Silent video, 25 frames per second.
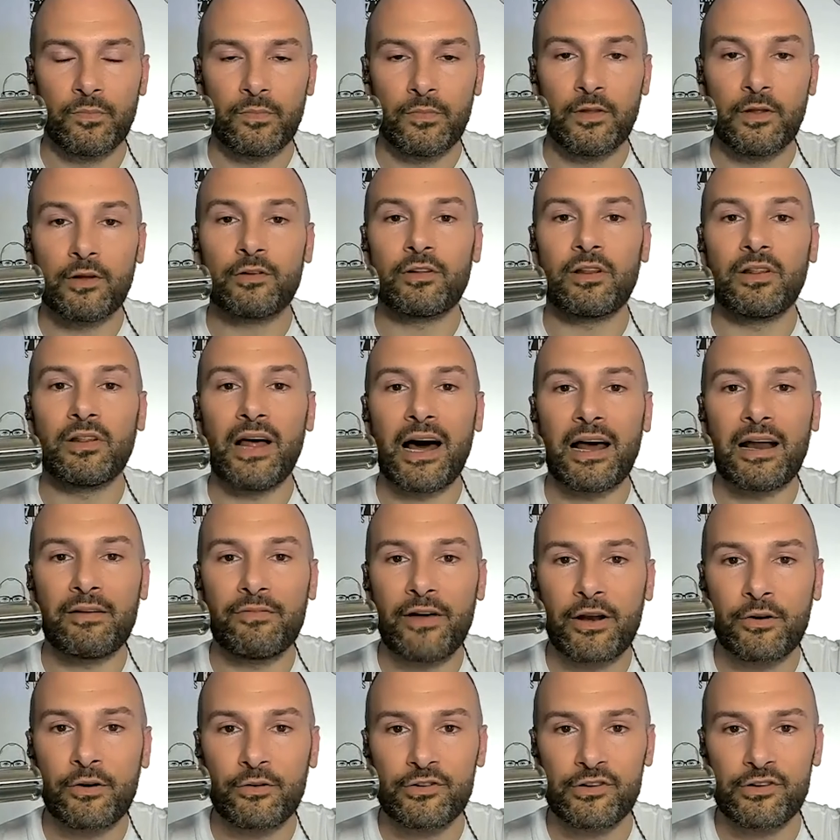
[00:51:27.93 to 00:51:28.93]
there's a lot of
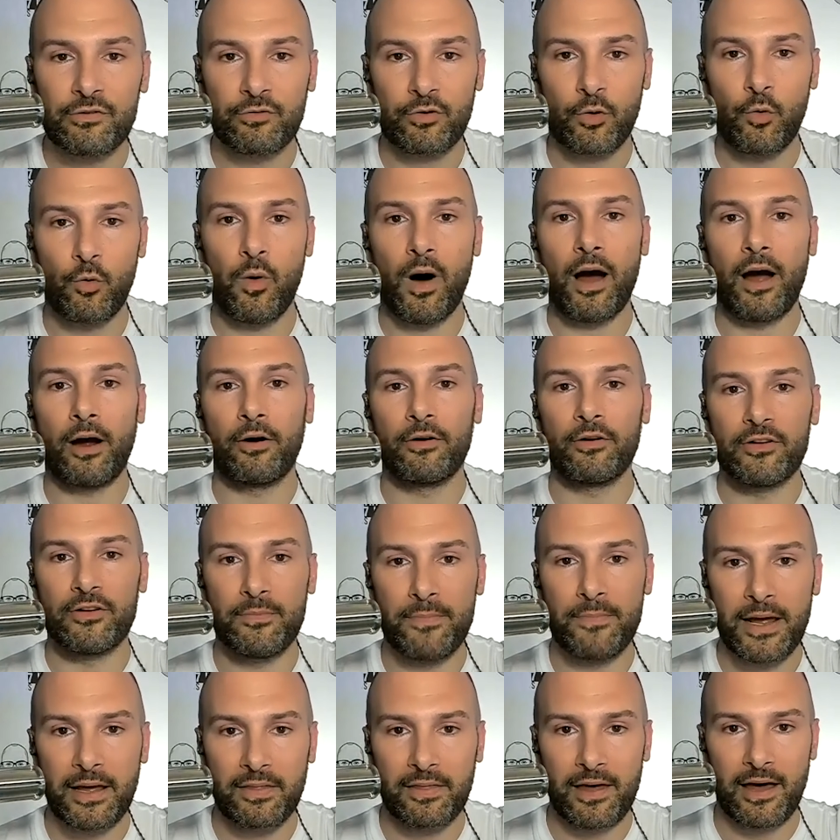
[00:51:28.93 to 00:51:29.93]
energy required to
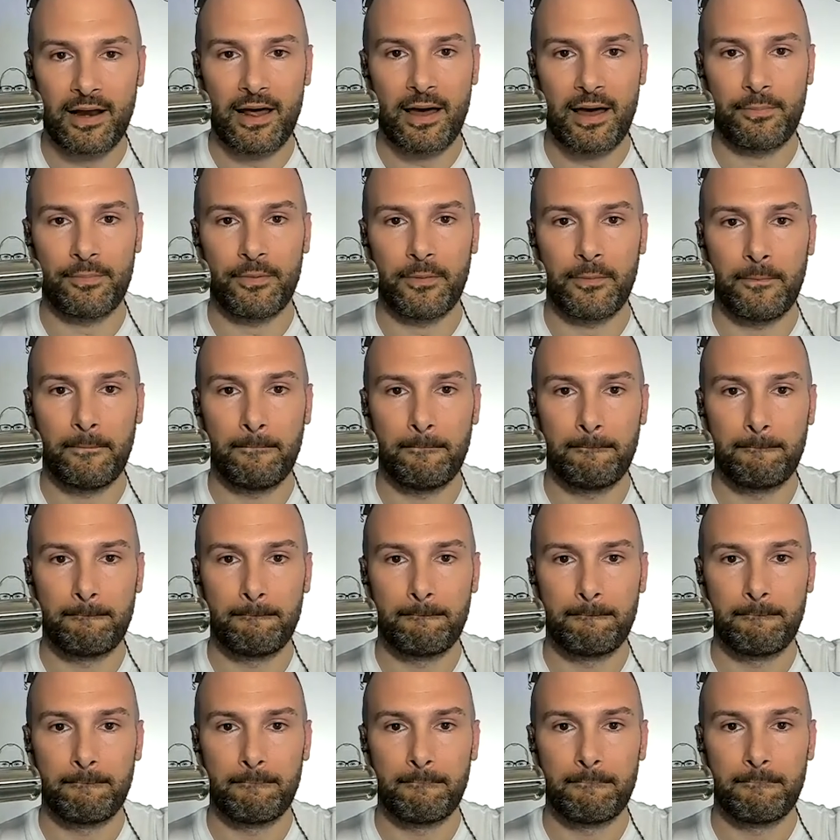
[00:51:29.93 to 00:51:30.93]
make that happen.
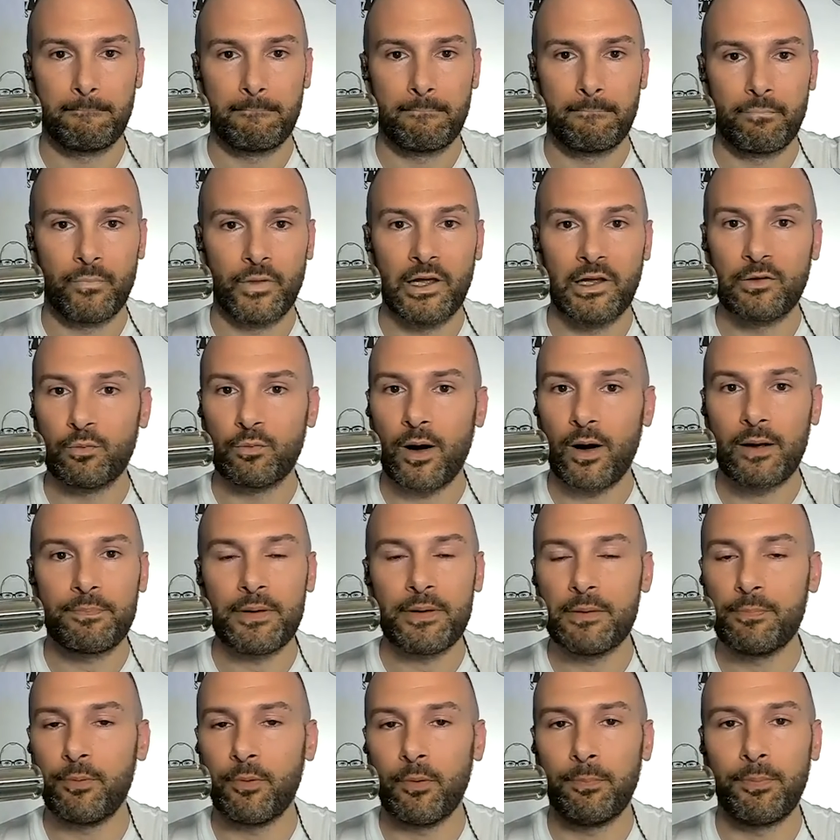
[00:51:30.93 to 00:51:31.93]
It's why
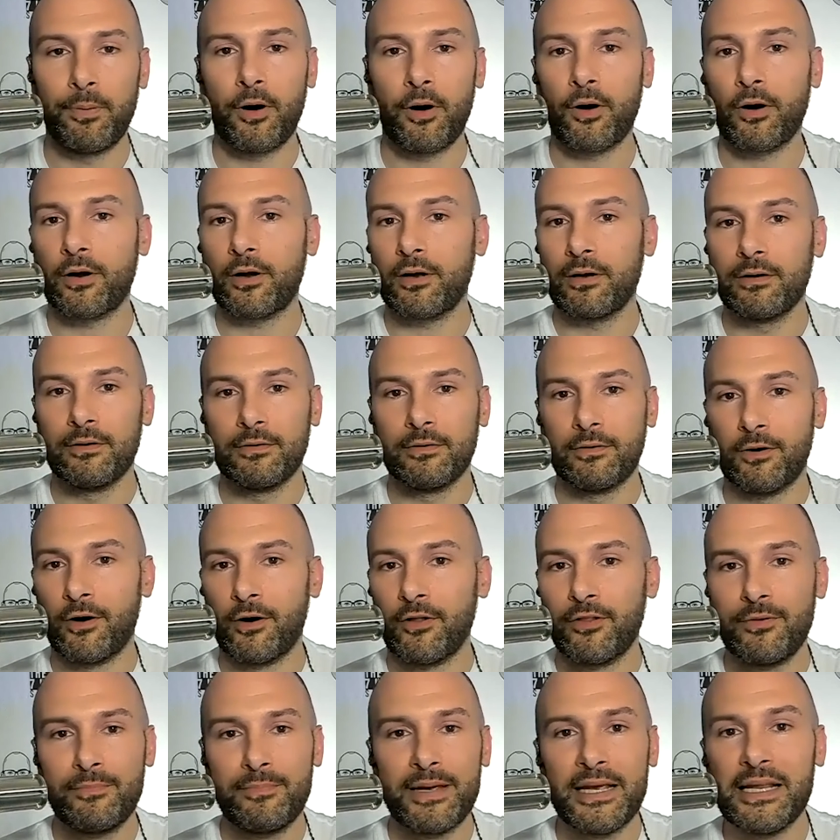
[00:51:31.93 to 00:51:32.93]
people park
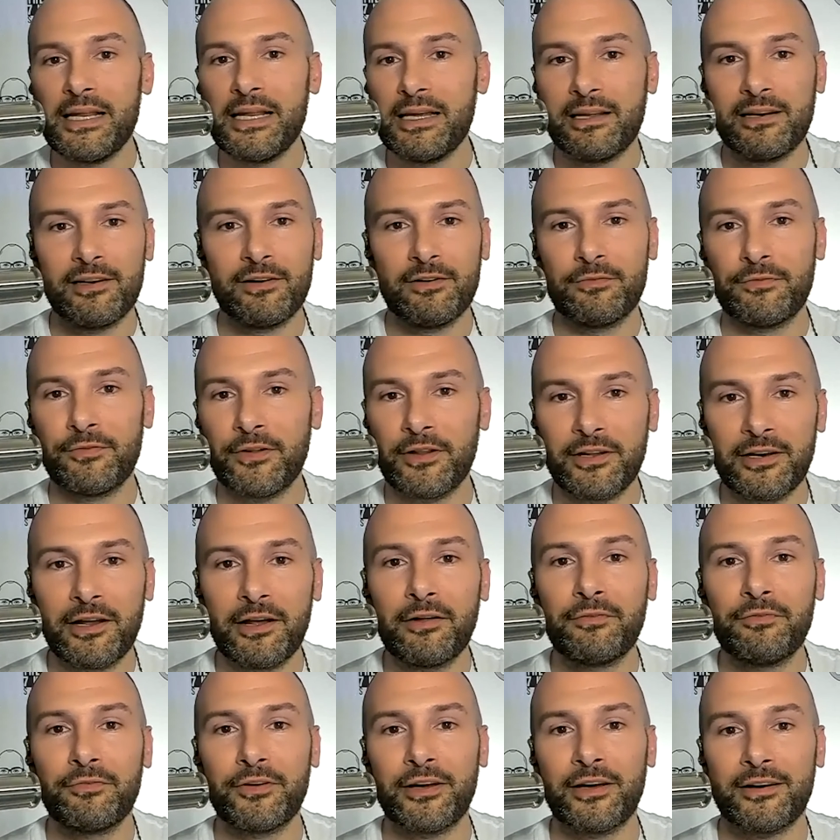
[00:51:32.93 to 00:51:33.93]
on the median in
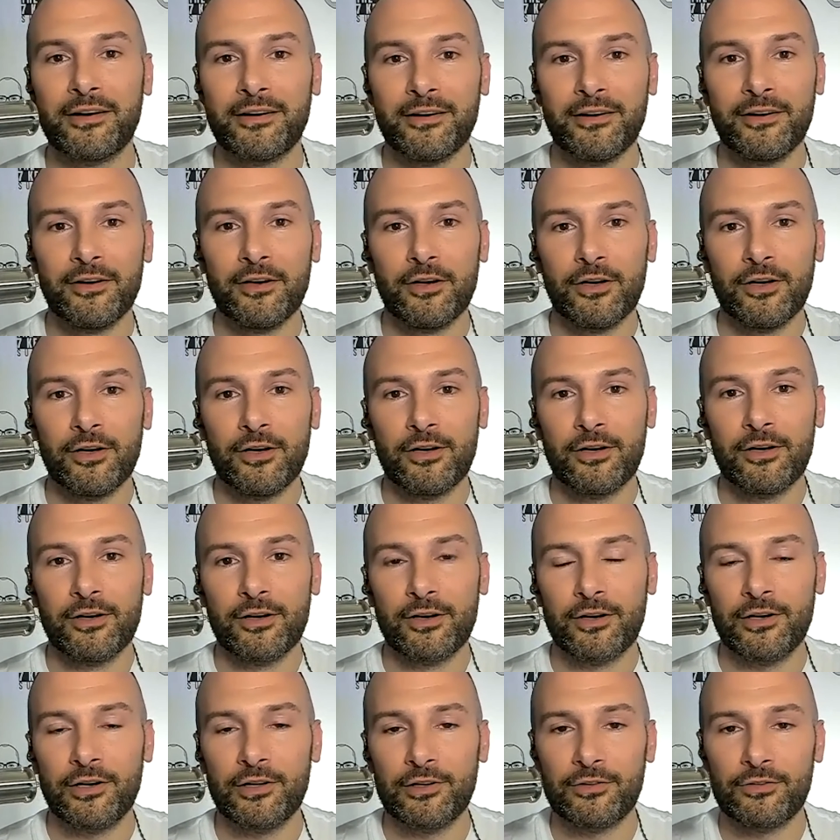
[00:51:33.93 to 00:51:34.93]
Philadelphia
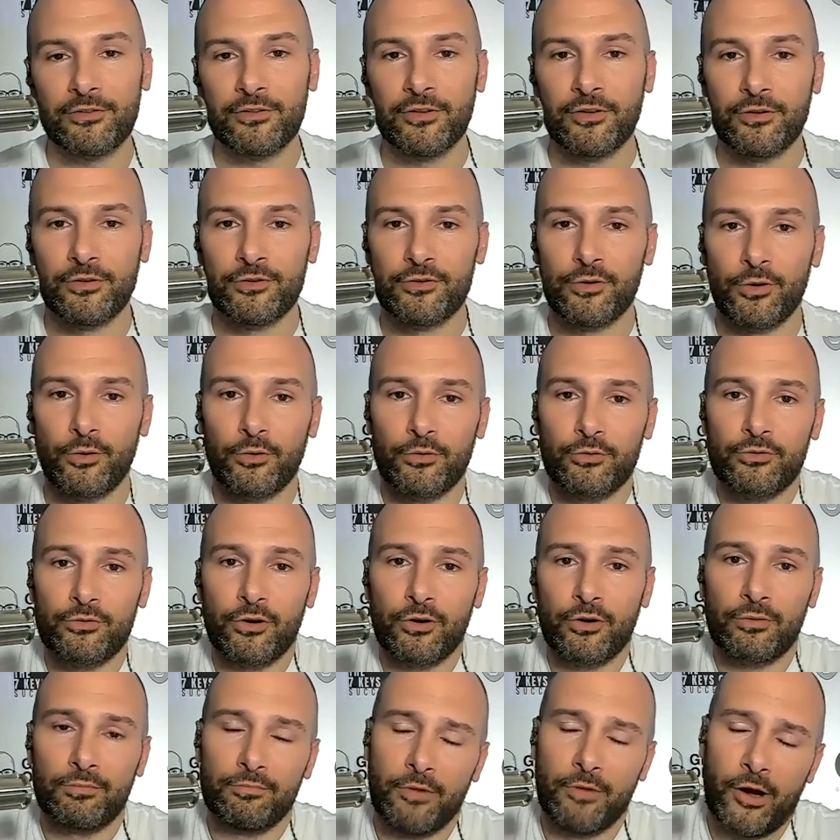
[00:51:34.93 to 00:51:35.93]
because shoulder
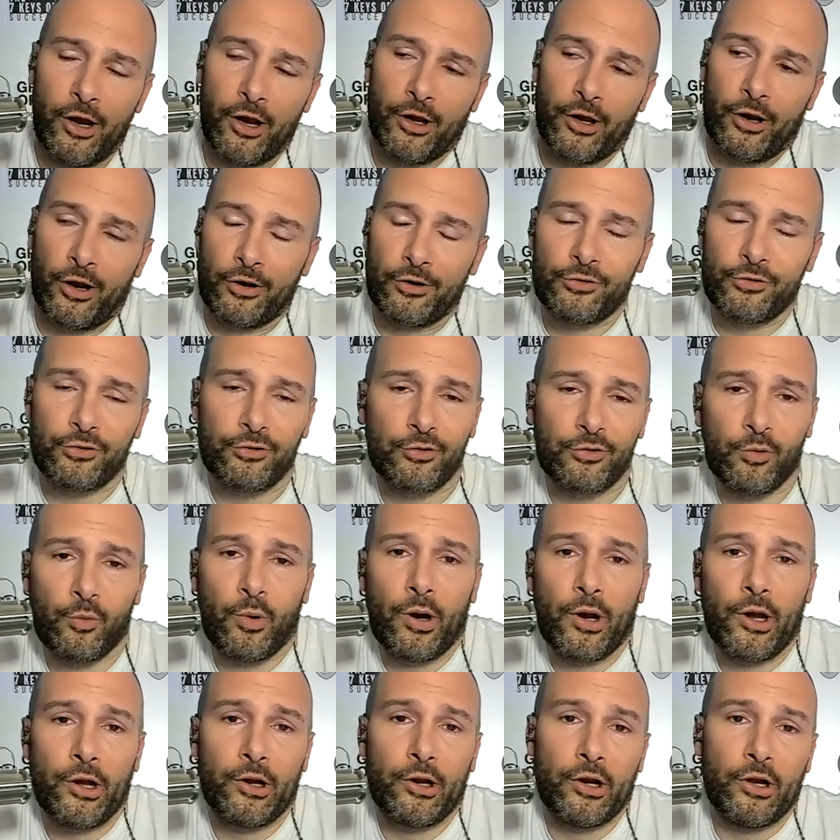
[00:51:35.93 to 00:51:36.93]
shrug, hey, that's just the
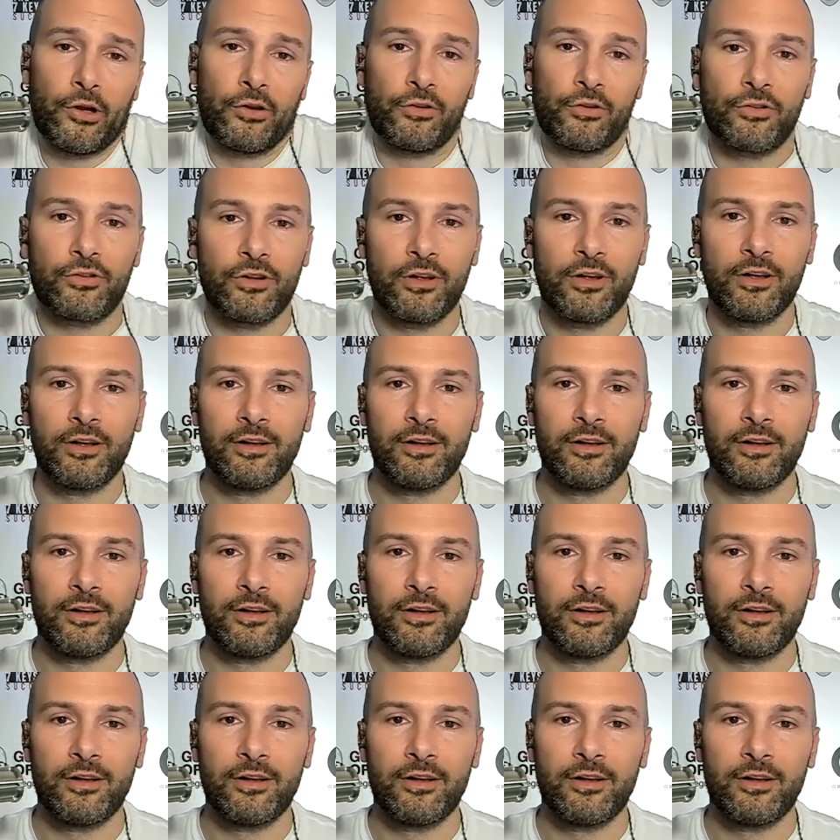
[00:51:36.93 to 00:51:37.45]
way it is.